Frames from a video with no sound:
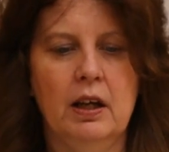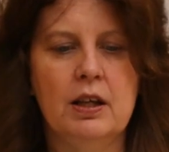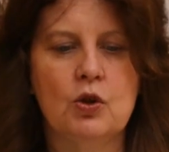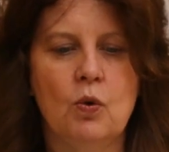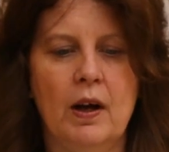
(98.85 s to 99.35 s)

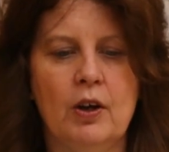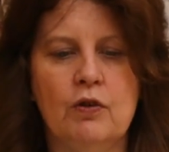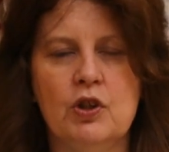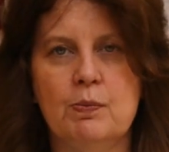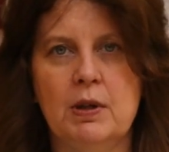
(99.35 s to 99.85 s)
it's quite
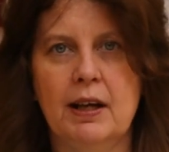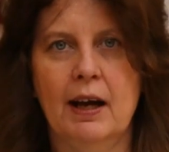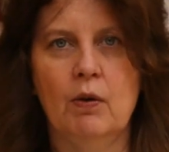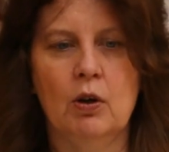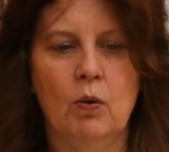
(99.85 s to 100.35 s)
crispy
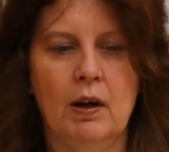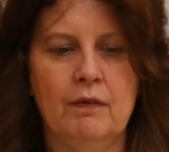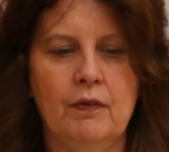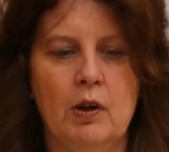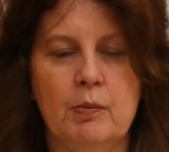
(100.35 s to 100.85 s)
now and quite
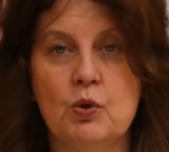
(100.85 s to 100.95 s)
firm.